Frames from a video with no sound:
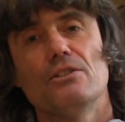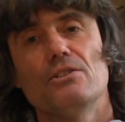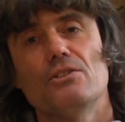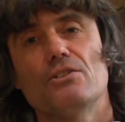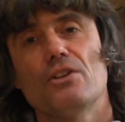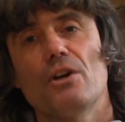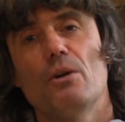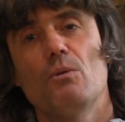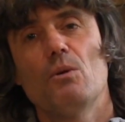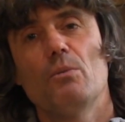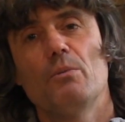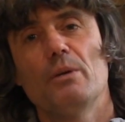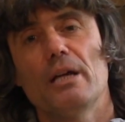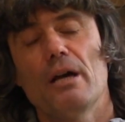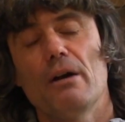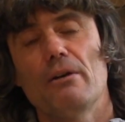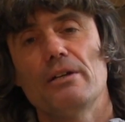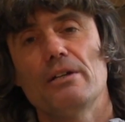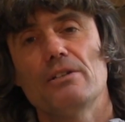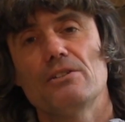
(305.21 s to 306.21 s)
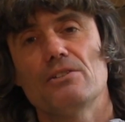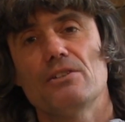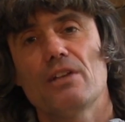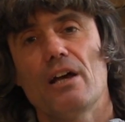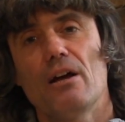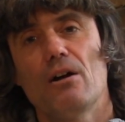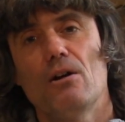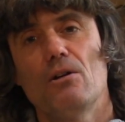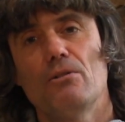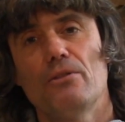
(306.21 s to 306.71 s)
So we'll be going into
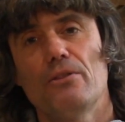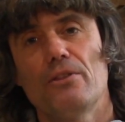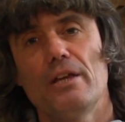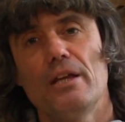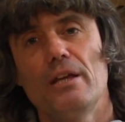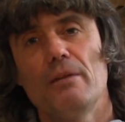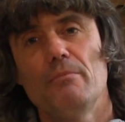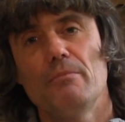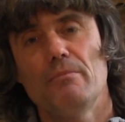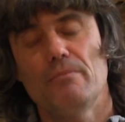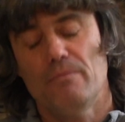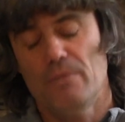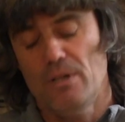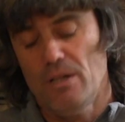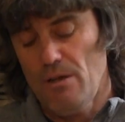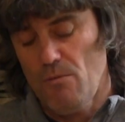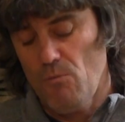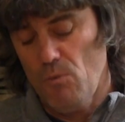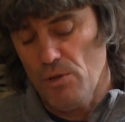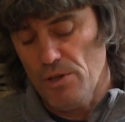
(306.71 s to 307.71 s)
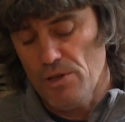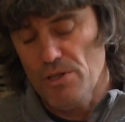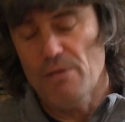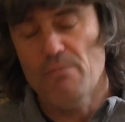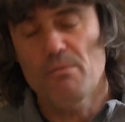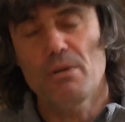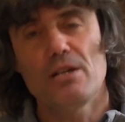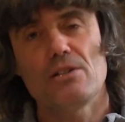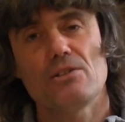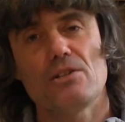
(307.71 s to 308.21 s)
that whole theme. What does it
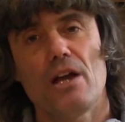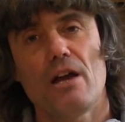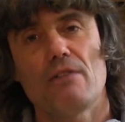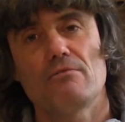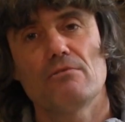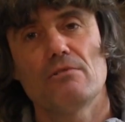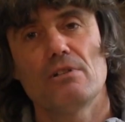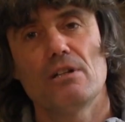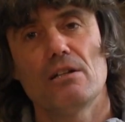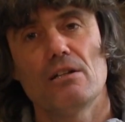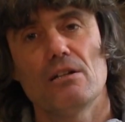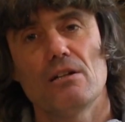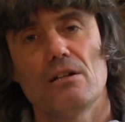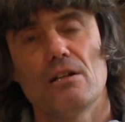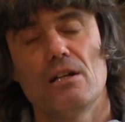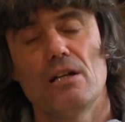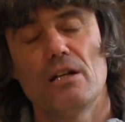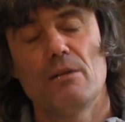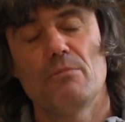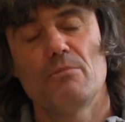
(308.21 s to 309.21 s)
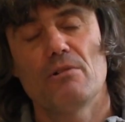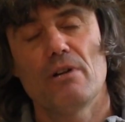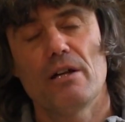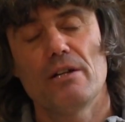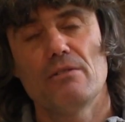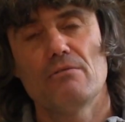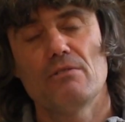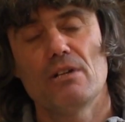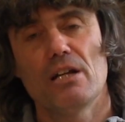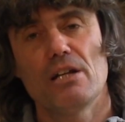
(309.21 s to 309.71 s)
mean to have a
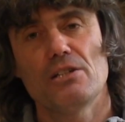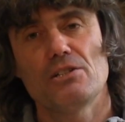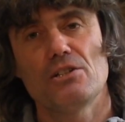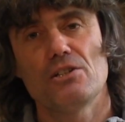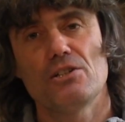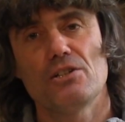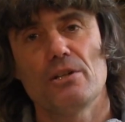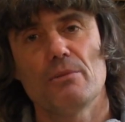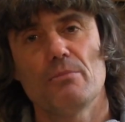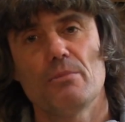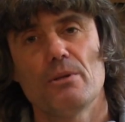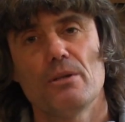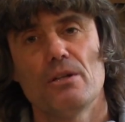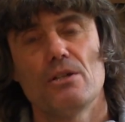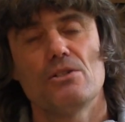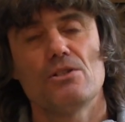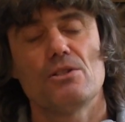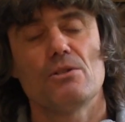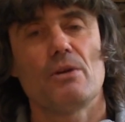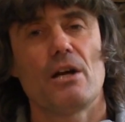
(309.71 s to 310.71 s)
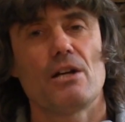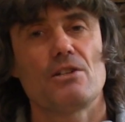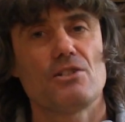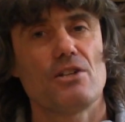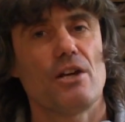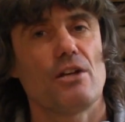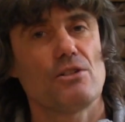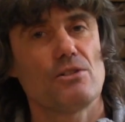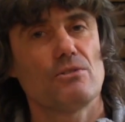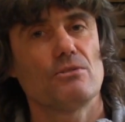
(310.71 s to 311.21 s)
liberated relationship to our
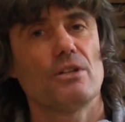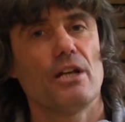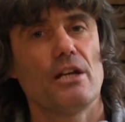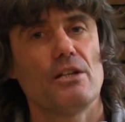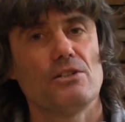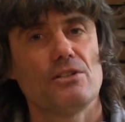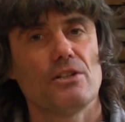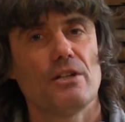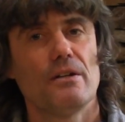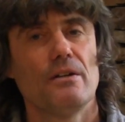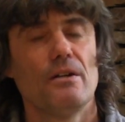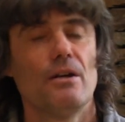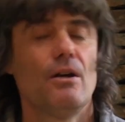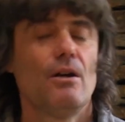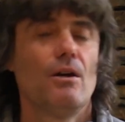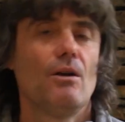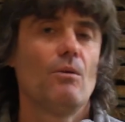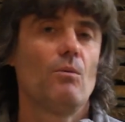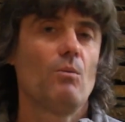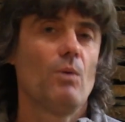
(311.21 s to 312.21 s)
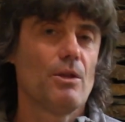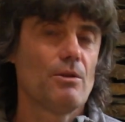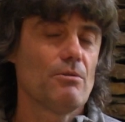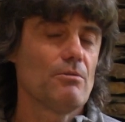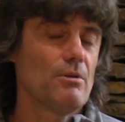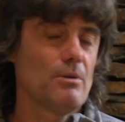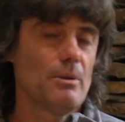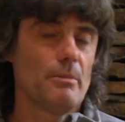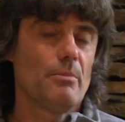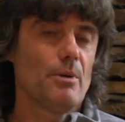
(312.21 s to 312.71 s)
sexual nature, whether
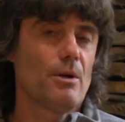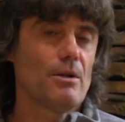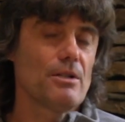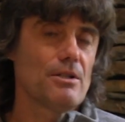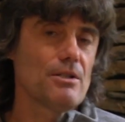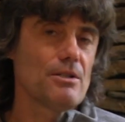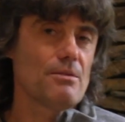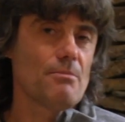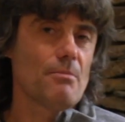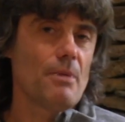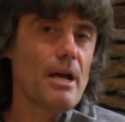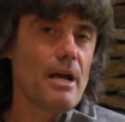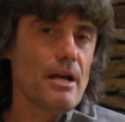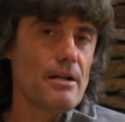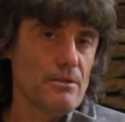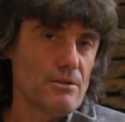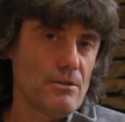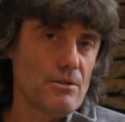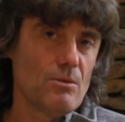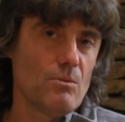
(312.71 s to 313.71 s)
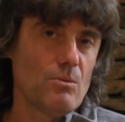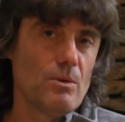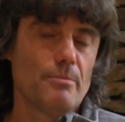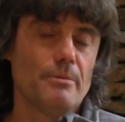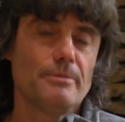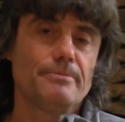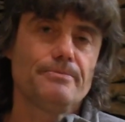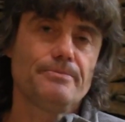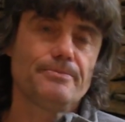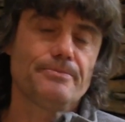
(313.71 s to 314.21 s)
we're embodied as a man or a
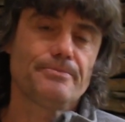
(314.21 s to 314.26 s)
woman.